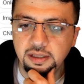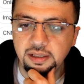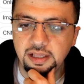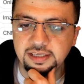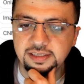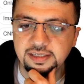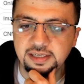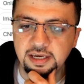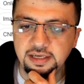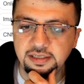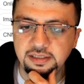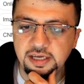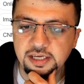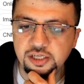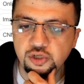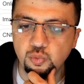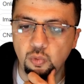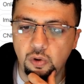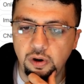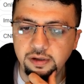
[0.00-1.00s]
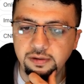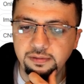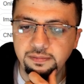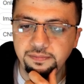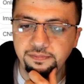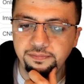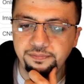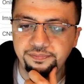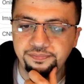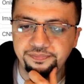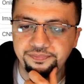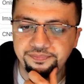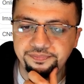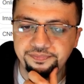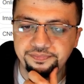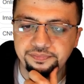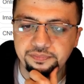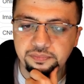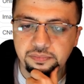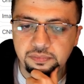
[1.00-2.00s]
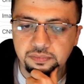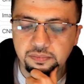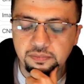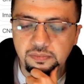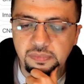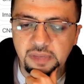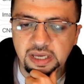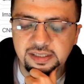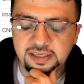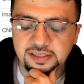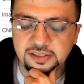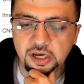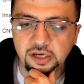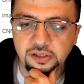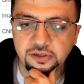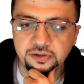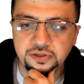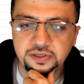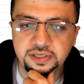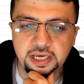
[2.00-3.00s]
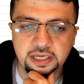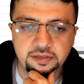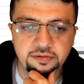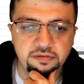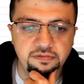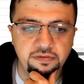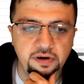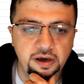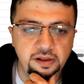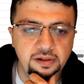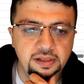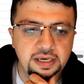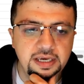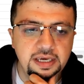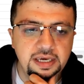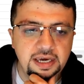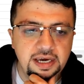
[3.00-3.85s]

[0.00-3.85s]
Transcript: let's say this one, this other C S V file,